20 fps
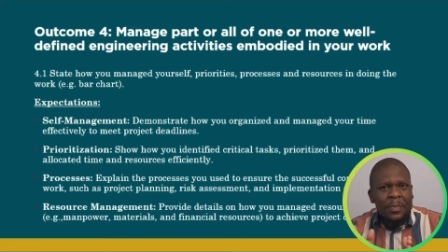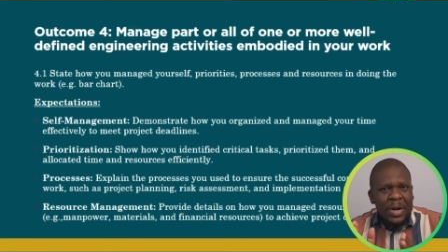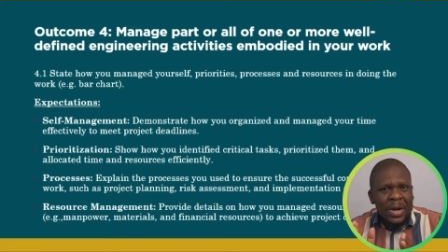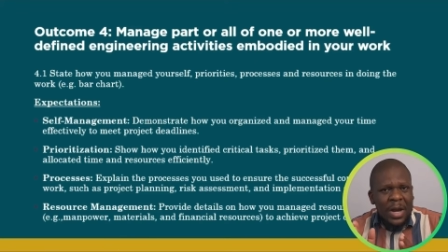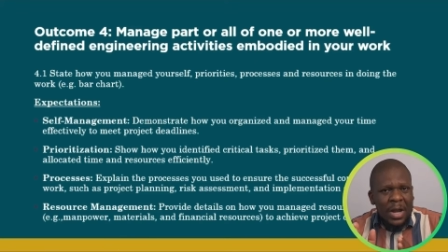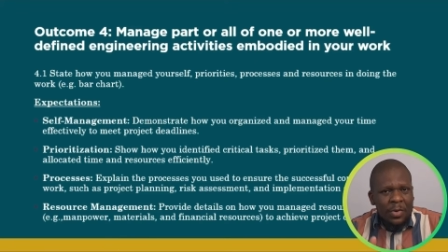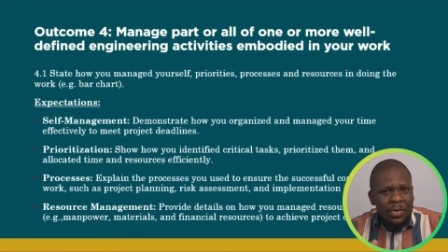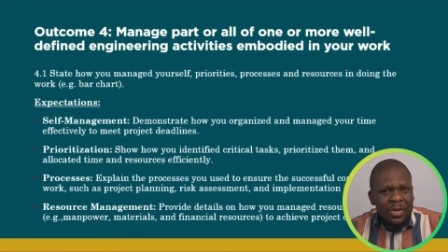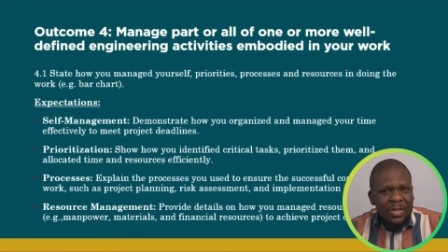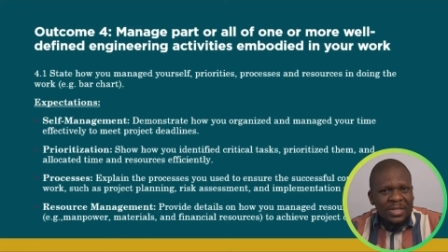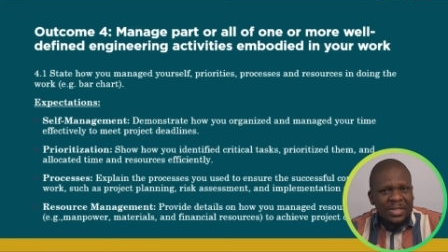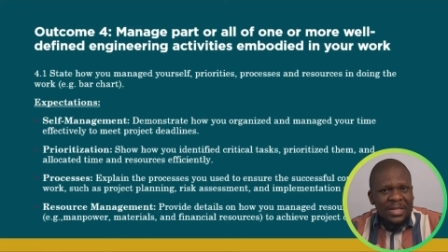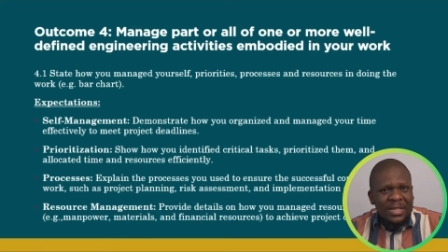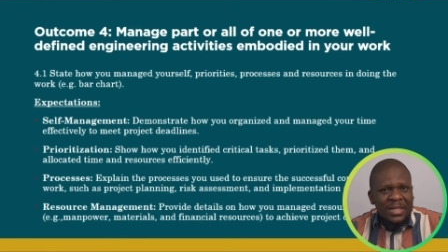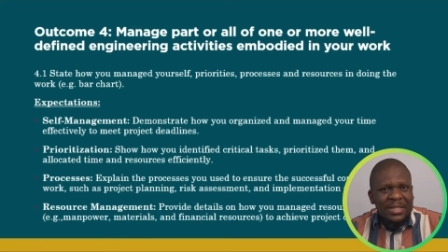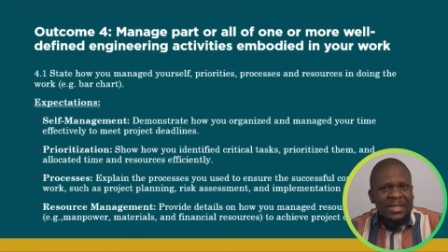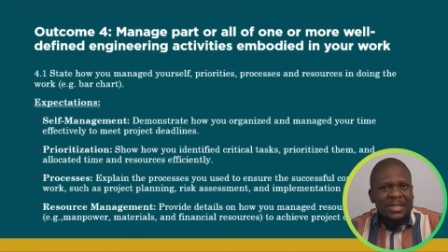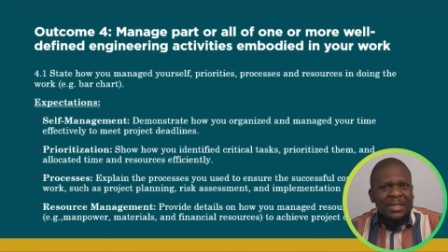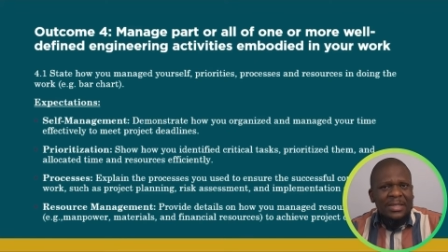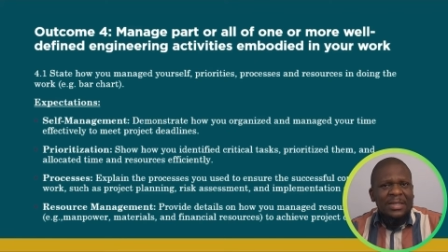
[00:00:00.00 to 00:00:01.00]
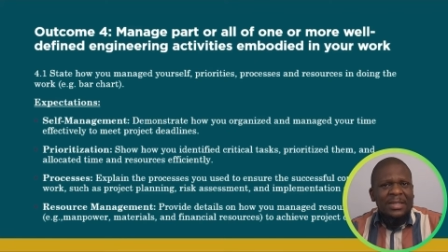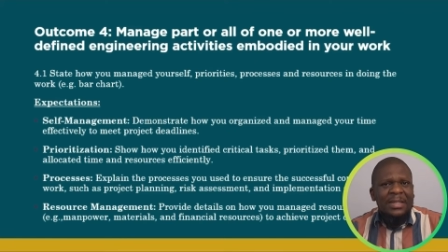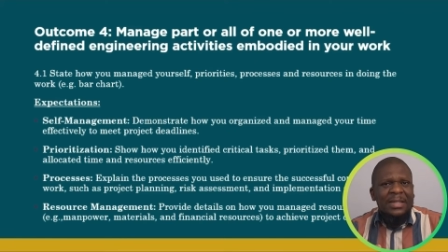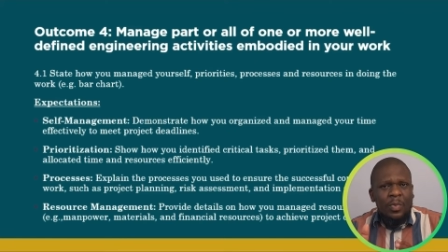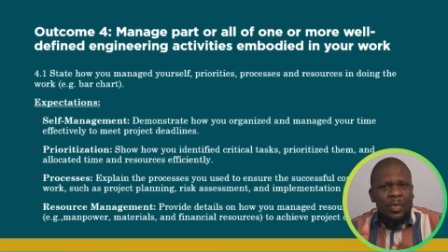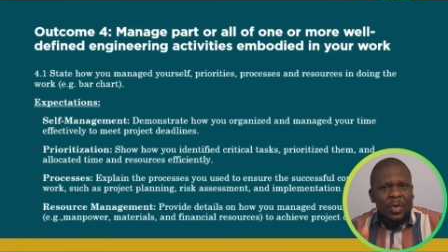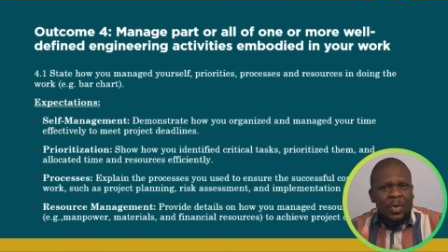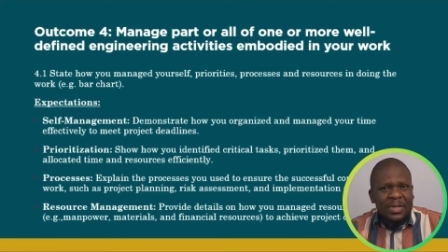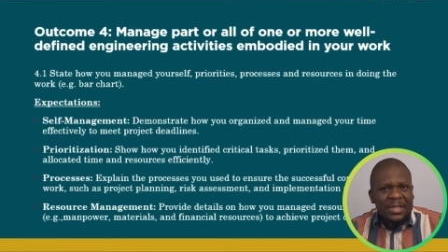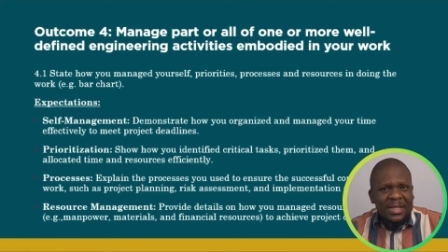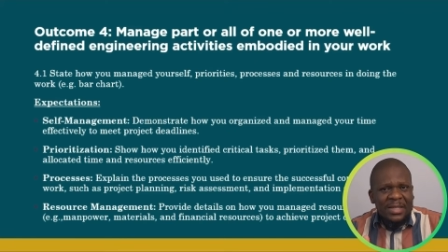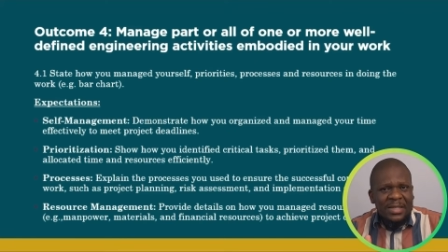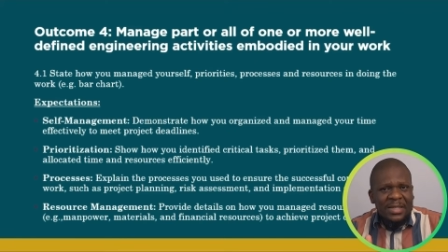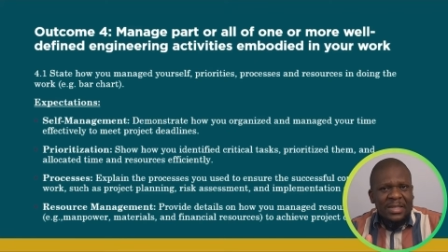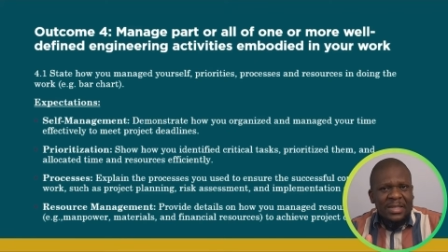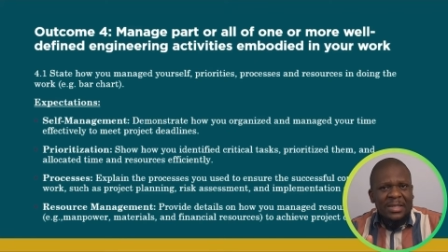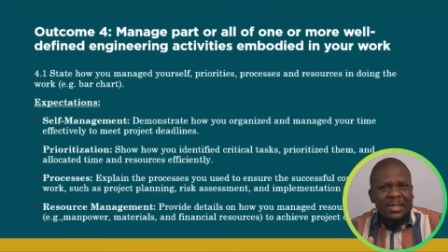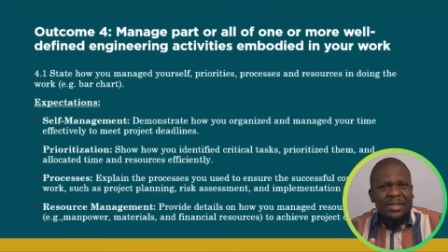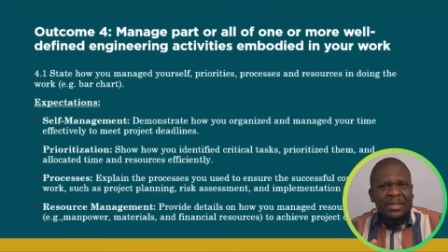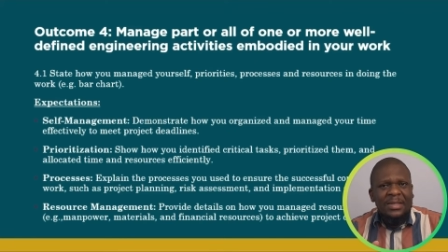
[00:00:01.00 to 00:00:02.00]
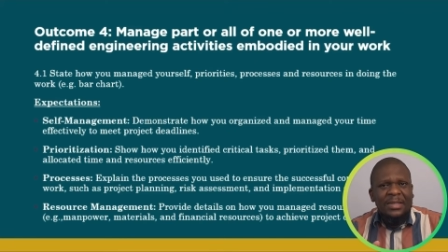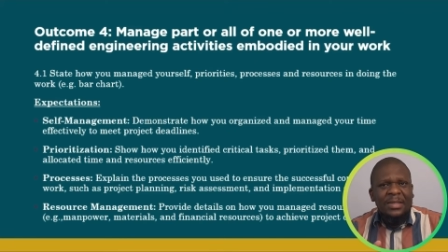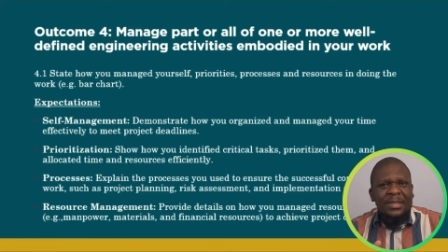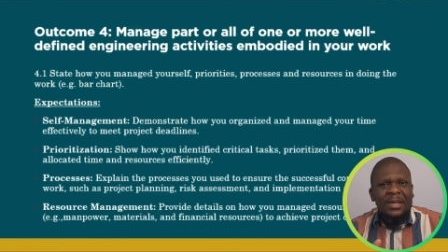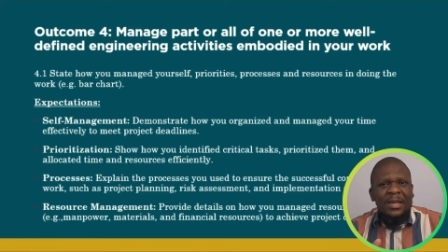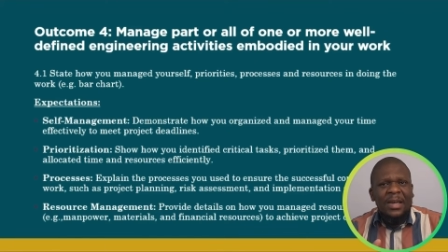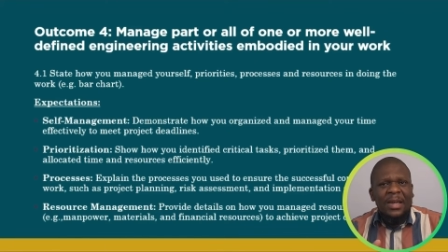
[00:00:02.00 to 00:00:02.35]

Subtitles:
priorities, processes,